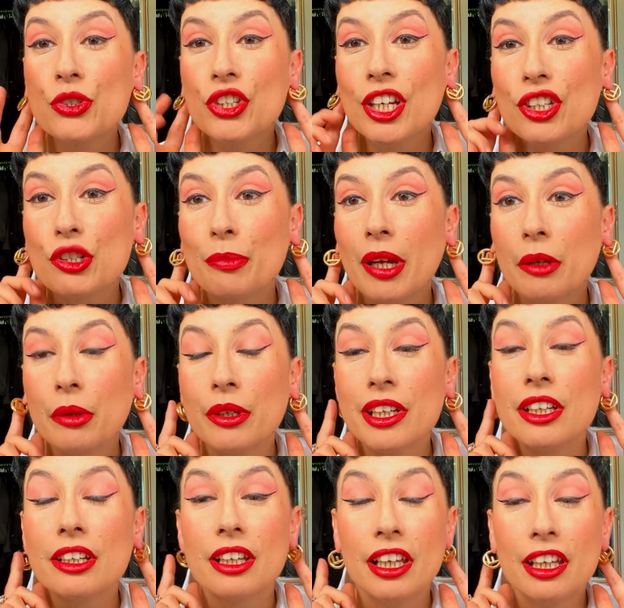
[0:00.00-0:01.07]
changed my
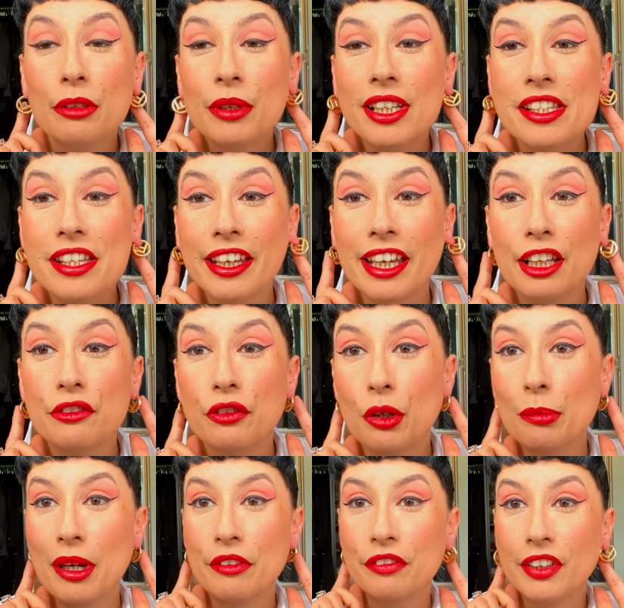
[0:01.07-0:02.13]
earrings again for
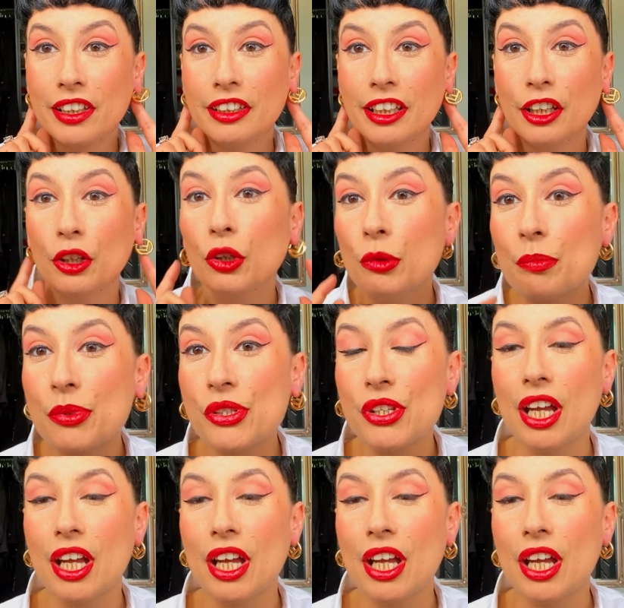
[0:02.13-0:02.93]
my Fendi hoops.